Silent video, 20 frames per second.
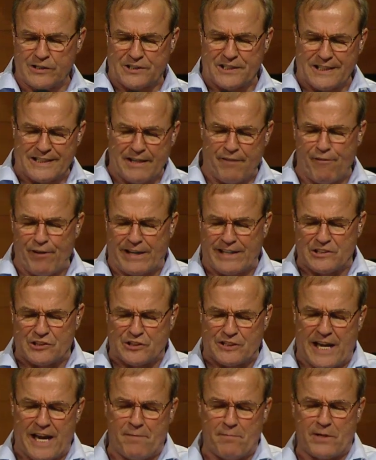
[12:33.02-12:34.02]
significant
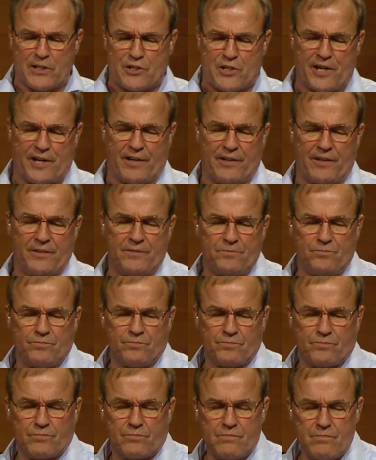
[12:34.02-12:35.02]
statements here.
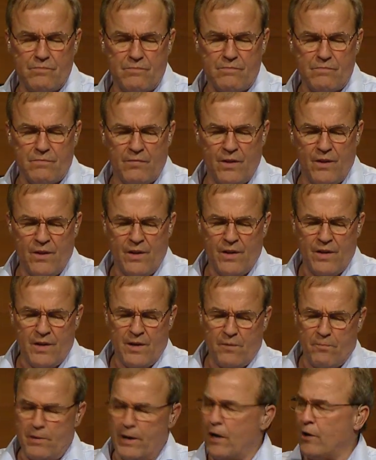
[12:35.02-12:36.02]

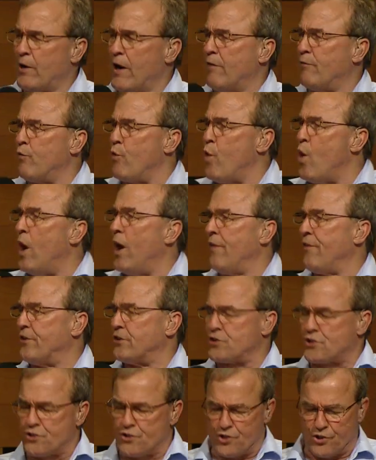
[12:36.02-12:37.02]
Paragraph one,
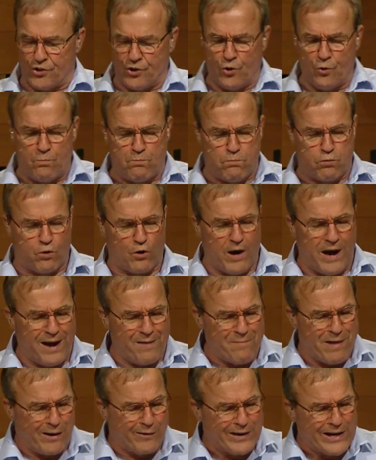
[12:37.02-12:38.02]
there's two
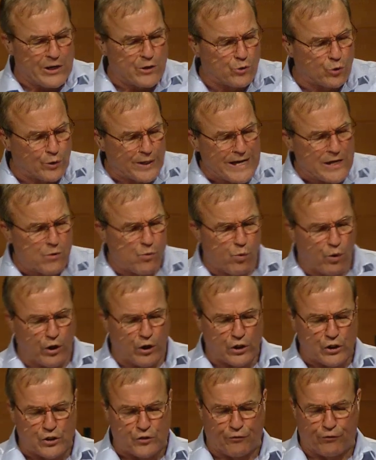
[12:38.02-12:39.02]
primary Greek
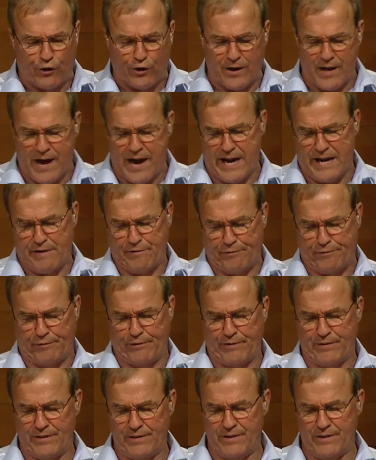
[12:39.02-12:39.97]
words for life.